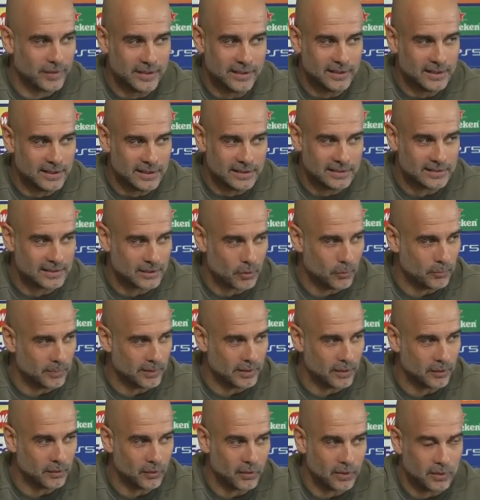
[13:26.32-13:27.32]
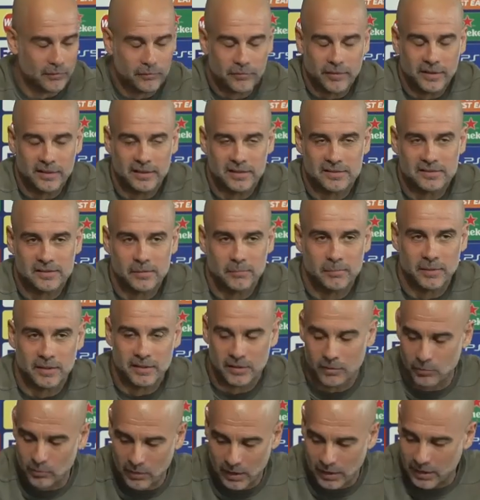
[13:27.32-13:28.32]
Same as last year.
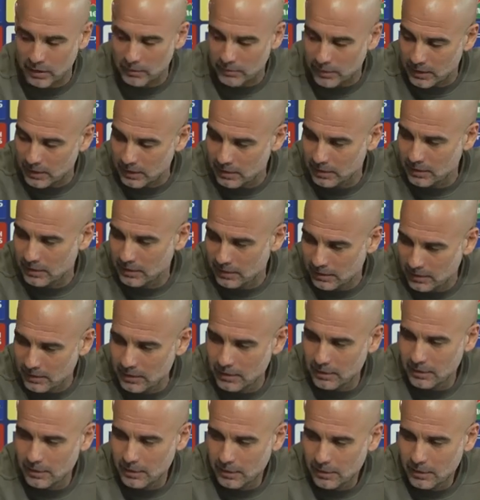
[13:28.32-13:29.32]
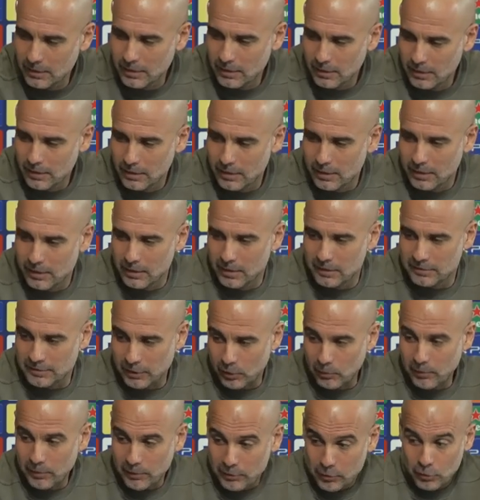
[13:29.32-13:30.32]
Whatever competition you play them again
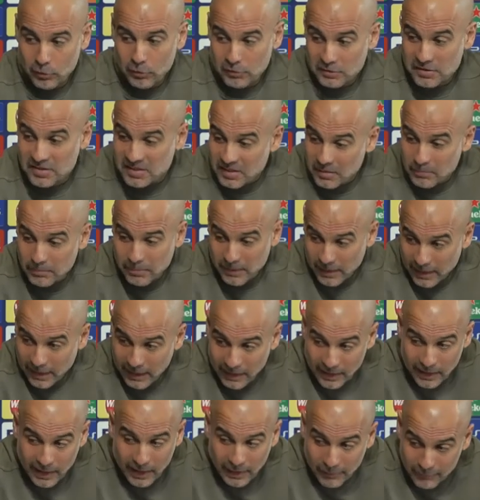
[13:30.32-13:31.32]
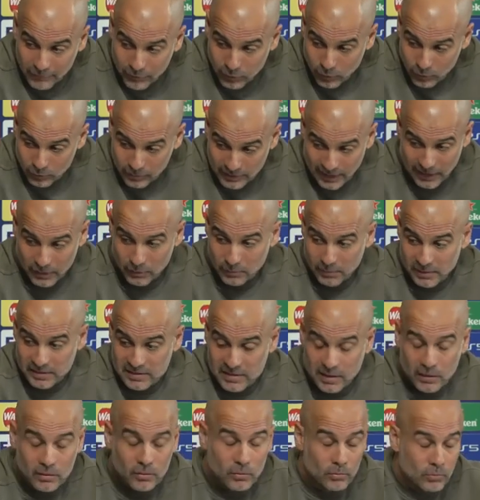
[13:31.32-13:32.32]
in, whatever year, they always have a great squad,
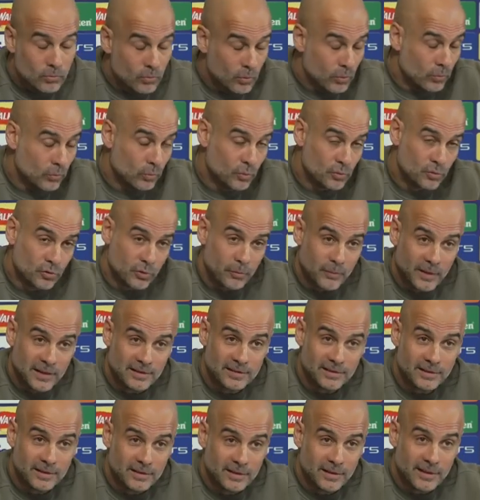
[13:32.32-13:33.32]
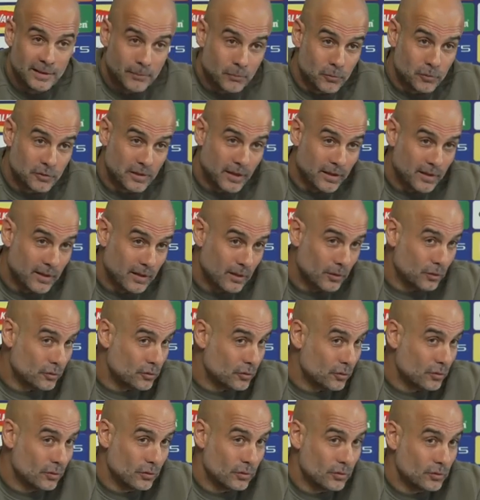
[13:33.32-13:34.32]
great players. Every side I've
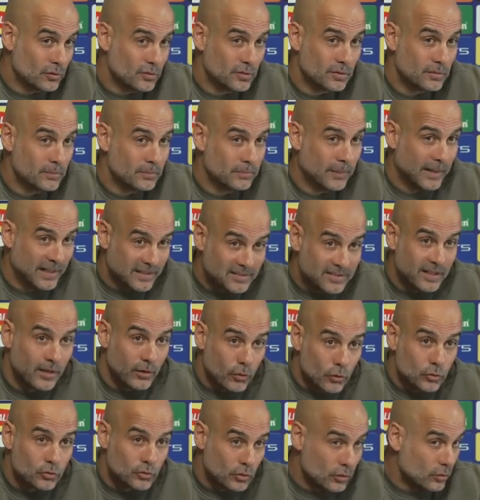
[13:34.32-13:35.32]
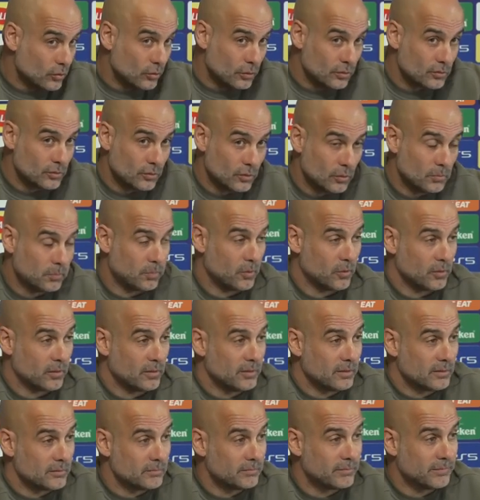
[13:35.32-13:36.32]
come up against them, they always
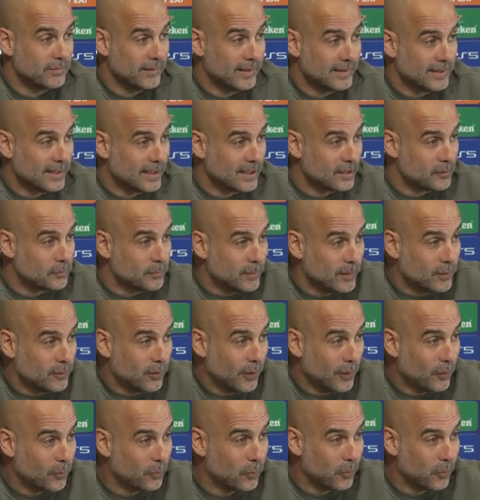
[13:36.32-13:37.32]
think about what they're going to do.